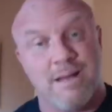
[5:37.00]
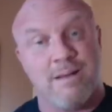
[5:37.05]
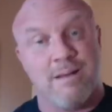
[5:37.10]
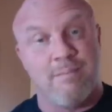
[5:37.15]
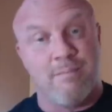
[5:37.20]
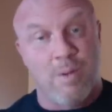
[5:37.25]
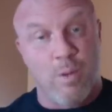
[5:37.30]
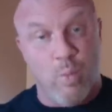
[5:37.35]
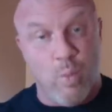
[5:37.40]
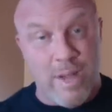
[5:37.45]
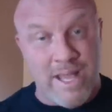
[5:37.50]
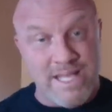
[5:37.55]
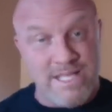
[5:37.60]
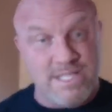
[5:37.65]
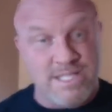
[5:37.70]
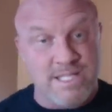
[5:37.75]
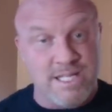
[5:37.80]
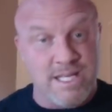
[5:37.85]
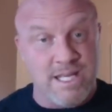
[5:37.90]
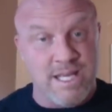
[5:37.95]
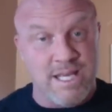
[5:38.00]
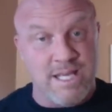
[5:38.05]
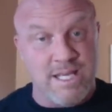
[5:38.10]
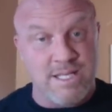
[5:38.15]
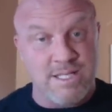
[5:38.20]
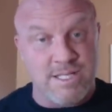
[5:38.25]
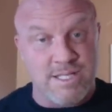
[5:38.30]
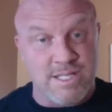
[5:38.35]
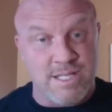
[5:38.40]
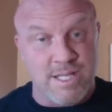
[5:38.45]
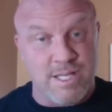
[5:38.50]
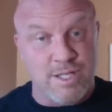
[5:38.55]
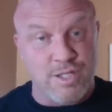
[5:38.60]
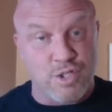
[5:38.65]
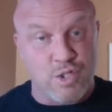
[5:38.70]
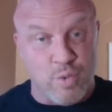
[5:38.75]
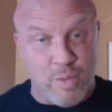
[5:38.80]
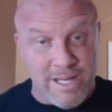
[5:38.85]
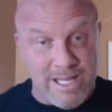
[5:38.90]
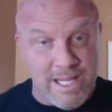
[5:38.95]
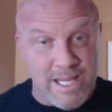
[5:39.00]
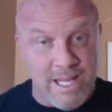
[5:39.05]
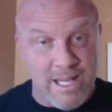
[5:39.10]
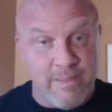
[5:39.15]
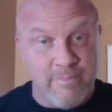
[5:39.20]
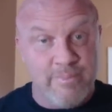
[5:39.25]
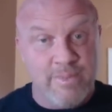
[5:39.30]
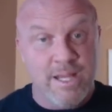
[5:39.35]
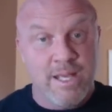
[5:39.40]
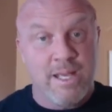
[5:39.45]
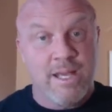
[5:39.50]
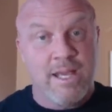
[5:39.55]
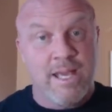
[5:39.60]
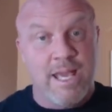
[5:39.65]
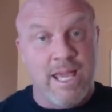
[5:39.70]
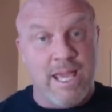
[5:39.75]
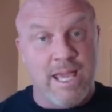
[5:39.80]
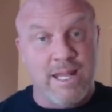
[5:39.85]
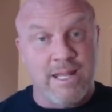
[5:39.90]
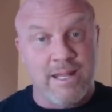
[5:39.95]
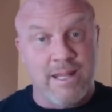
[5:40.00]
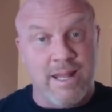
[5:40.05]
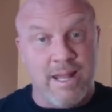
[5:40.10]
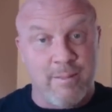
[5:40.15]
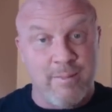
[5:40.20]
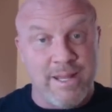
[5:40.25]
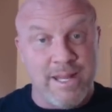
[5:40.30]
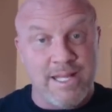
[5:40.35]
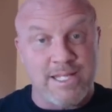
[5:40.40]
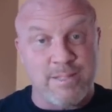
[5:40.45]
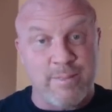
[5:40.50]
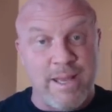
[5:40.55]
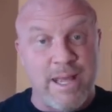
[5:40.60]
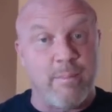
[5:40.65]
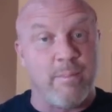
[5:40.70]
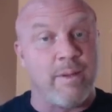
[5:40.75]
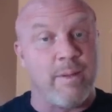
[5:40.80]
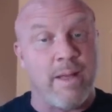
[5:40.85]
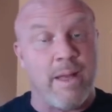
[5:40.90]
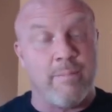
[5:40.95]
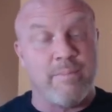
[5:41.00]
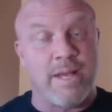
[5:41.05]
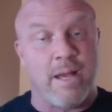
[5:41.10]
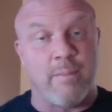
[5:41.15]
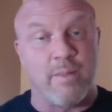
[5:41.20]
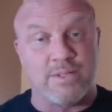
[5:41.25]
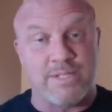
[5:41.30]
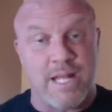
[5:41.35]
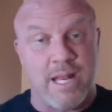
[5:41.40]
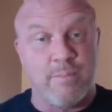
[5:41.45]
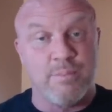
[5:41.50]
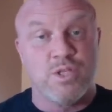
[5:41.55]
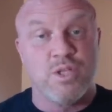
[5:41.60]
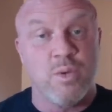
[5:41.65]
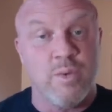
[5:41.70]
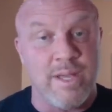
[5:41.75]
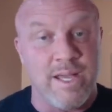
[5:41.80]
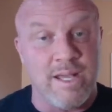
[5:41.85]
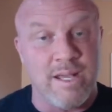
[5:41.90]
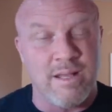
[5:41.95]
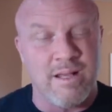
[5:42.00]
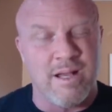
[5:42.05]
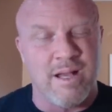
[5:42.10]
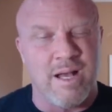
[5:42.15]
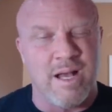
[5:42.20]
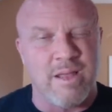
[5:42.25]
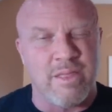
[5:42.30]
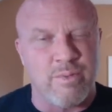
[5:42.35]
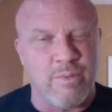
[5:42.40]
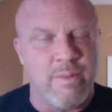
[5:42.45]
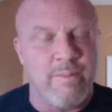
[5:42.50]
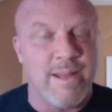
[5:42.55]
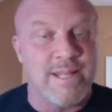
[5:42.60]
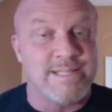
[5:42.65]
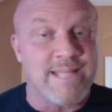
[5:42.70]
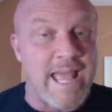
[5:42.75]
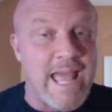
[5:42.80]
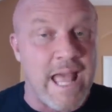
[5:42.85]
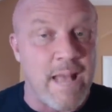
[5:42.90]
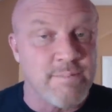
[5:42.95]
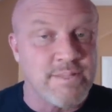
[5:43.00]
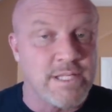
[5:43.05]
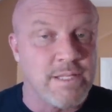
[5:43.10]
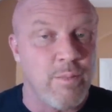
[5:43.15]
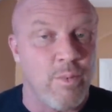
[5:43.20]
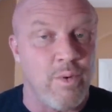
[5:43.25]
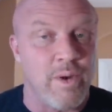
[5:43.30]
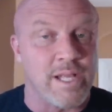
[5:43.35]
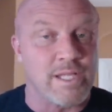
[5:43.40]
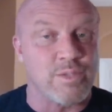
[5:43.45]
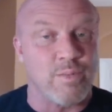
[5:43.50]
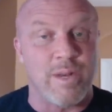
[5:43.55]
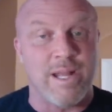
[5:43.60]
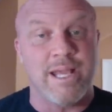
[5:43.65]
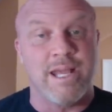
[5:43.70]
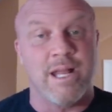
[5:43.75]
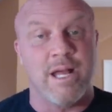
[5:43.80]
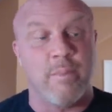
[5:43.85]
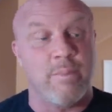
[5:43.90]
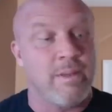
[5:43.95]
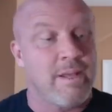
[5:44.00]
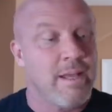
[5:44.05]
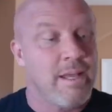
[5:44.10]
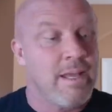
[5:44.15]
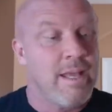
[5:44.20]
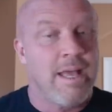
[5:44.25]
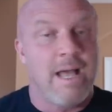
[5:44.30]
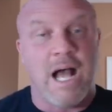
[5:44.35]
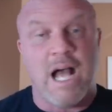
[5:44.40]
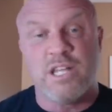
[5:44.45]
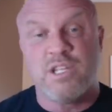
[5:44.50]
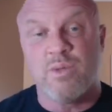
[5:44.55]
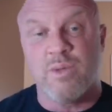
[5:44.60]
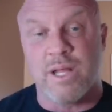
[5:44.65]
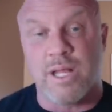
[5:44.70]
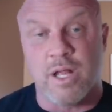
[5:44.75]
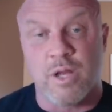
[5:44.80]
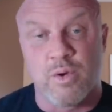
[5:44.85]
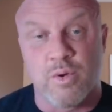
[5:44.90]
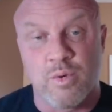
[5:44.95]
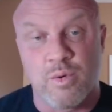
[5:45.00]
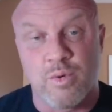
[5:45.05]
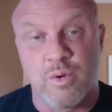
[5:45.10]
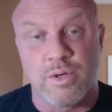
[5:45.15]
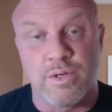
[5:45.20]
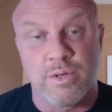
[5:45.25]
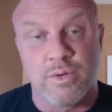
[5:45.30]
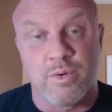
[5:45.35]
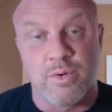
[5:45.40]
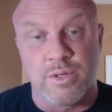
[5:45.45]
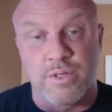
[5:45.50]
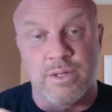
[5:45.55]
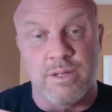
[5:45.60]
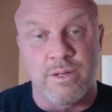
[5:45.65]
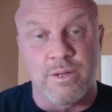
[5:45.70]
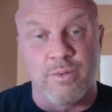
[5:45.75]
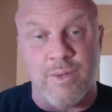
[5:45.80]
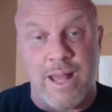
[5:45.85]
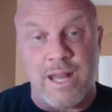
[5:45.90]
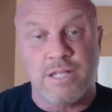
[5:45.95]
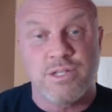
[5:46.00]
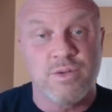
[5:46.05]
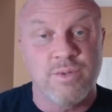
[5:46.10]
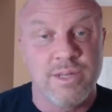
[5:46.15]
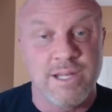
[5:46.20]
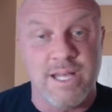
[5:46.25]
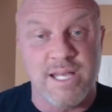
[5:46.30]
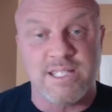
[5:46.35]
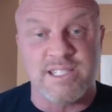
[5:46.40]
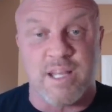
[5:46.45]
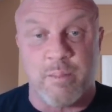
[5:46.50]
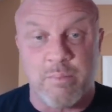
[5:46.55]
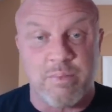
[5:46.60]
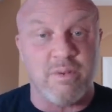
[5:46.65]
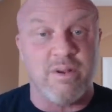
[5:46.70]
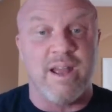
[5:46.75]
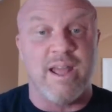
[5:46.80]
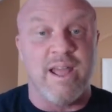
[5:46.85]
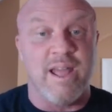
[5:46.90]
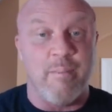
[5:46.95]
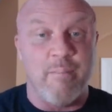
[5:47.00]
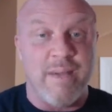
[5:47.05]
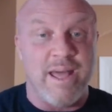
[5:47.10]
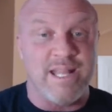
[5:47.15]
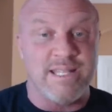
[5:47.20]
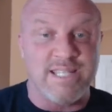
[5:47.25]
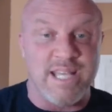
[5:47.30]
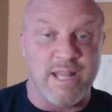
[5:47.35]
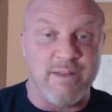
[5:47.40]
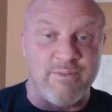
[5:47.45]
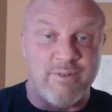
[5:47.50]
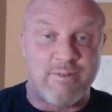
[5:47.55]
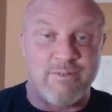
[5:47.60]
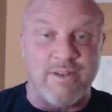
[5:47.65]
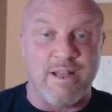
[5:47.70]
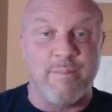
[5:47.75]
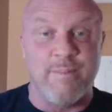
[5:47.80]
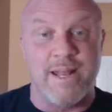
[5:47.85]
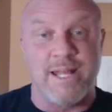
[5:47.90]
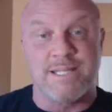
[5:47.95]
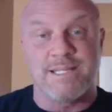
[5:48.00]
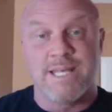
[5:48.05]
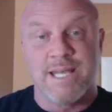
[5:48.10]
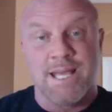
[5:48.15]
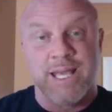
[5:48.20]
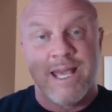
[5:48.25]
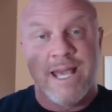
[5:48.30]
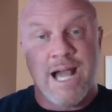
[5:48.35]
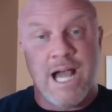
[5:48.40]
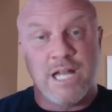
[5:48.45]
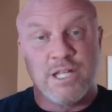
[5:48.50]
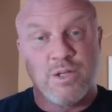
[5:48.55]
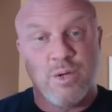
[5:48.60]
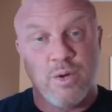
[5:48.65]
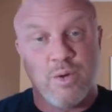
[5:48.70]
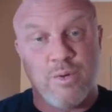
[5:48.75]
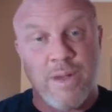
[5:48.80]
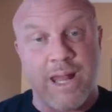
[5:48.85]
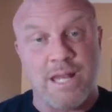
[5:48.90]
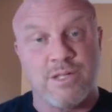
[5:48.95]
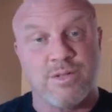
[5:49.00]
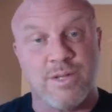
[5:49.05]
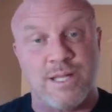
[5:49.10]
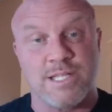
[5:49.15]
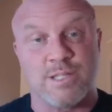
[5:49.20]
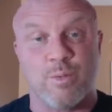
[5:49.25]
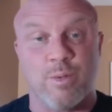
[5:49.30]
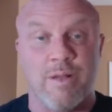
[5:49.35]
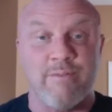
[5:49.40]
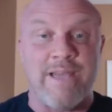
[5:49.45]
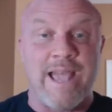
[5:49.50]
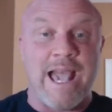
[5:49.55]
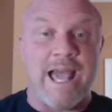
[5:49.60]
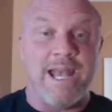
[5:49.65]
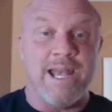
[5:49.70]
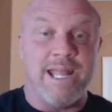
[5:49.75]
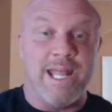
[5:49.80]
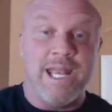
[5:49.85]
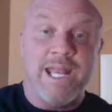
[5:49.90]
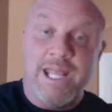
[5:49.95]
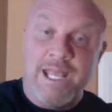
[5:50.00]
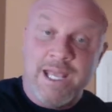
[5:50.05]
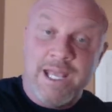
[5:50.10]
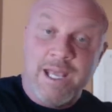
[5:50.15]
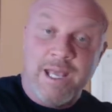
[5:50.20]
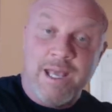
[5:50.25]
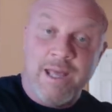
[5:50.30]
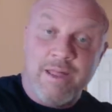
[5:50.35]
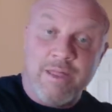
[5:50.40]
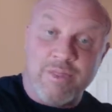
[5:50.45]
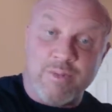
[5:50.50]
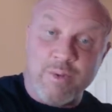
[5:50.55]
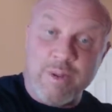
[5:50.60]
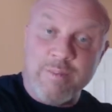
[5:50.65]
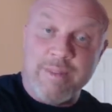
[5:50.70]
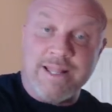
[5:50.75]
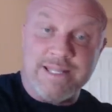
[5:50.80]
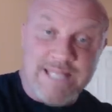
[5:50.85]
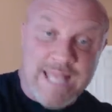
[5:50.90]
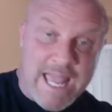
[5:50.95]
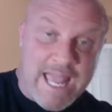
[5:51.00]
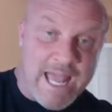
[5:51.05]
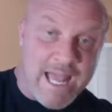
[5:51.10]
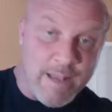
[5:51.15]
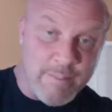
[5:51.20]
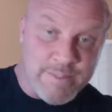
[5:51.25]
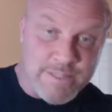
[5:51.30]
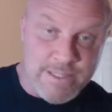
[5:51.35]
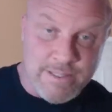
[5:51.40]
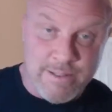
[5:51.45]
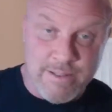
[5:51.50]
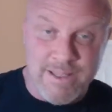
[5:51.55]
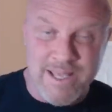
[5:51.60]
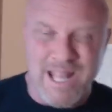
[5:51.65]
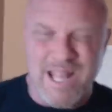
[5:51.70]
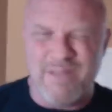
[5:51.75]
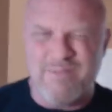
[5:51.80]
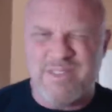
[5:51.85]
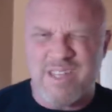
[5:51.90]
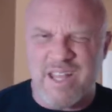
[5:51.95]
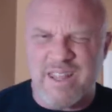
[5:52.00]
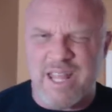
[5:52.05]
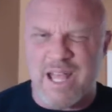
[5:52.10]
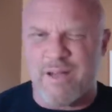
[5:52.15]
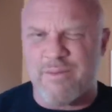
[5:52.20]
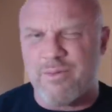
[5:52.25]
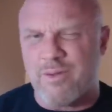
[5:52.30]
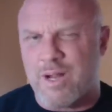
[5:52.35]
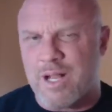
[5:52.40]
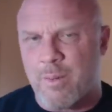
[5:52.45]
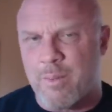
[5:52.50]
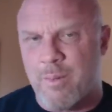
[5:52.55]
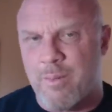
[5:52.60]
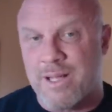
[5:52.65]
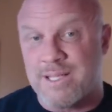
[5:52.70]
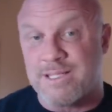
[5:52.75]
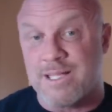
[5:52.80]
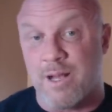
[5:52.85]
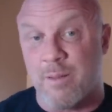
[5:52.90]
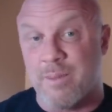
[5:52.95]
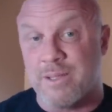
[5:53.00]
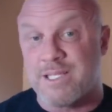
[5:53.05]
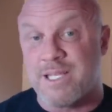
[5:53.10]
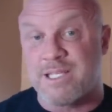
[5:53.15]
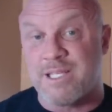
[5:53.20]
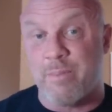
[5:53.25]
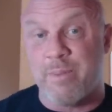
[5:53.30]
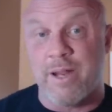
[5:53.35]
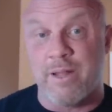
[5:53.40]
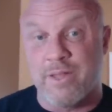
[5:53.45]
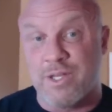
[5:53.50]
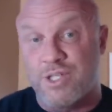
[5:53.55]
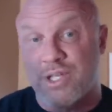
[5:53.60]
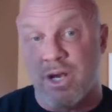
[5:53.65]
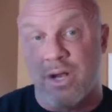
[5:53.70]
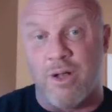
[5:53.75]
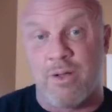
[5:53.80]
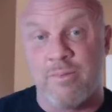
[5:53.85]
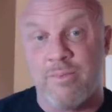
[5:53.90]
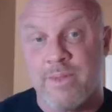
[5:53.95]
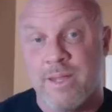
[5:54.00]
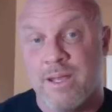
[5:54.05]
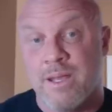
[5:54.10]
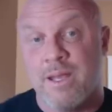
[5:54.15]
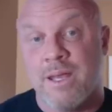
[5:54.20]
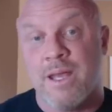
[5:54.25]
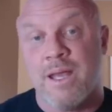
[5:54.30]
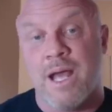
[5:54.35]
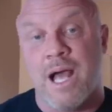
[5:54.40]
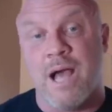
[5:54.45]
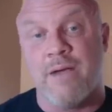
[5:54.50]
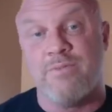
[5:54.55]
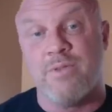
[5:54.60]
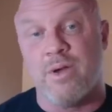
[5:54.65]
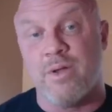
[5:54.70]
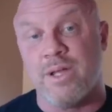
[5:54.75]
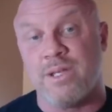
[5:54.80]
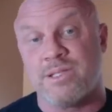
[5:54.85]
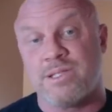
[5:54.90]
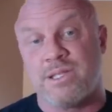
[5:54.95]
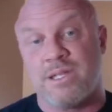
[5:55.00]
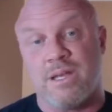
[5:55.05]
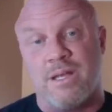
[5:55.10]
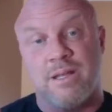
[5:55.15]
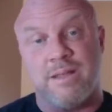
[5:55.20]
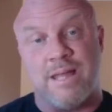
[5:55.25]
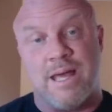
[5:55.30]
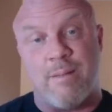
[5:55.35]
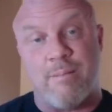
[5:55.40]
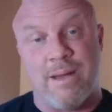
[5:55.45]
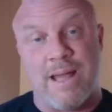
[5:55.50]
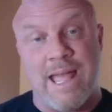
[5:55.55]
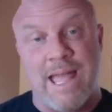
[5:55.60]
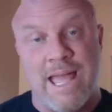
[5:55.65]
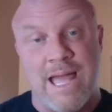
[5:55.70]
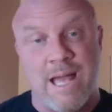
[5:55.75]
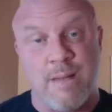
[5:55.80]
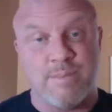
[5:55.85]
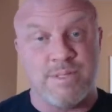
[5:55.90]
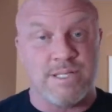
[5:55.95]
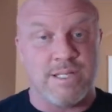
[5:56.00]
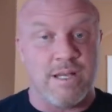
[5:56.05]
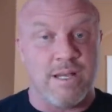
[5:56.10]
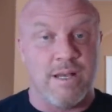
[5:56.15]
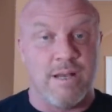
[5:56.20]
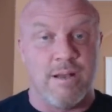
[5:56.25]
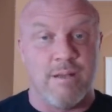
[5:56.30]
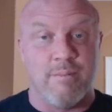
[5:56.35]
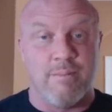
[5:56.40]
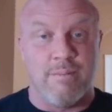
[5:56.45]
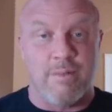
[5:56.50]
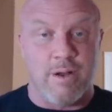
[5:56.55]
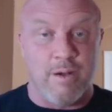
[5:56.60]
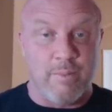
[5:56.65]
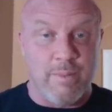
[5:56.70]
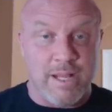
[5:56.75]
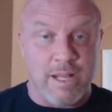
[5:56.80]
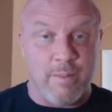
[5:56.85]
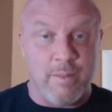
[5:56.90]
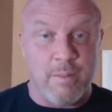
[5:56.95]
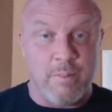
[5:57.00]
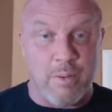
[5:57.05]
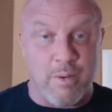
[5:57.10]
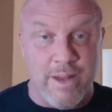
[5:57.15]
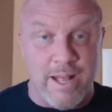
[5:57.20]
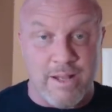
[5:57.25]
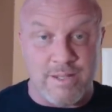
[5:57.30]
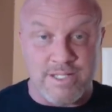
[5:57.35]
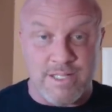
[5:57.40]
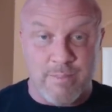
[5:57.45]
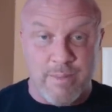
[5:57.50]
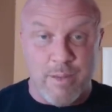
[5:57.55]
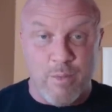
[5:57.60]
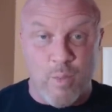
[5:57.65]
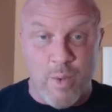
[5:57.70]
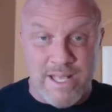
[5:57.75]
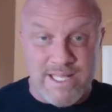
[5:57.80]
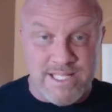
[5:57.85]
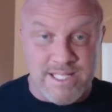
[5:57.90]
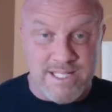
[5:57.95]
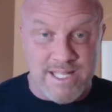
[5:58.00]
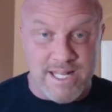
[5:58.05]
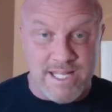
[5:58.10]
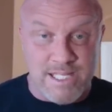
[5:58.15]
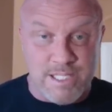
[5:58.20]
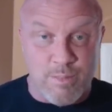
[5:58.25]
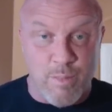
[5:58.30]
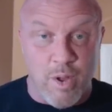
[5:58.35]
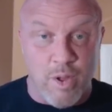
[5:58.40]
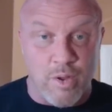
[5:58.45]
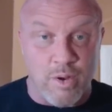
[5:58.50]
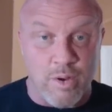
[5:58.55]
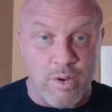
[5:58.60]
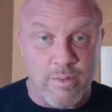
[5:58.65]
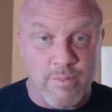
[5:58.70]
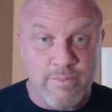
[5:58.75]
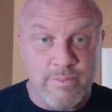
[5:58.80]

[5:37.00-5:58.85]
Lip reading: waist is shrinking, and I'm getting some abdominals, and I'm doing 3 minutes of abs in the morning. So when I get up, I do like a gratitude list. I pray, I meditate for 5 minutes. I do a gratitude list. Well, I've added in 3 minutes of abs. I've done that for a couple months now, but since I've been on the gel, I've noticed that my abs are becoming pronounced and my waist is getting smaller.